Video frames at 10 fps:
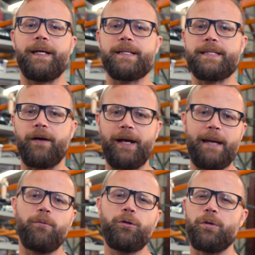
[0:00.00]
because they are
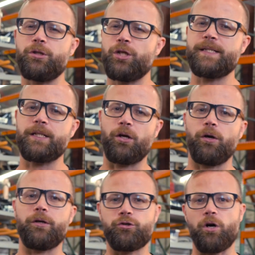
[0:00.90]
able to adjust the
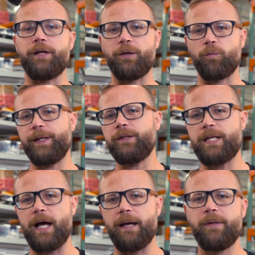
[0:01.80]
current drawn in real
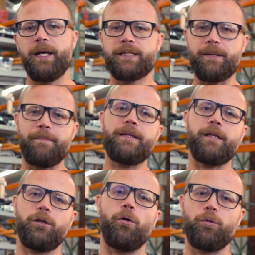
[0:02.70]
time to
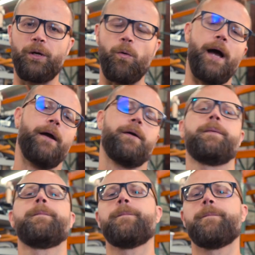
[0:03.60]
meet the load required.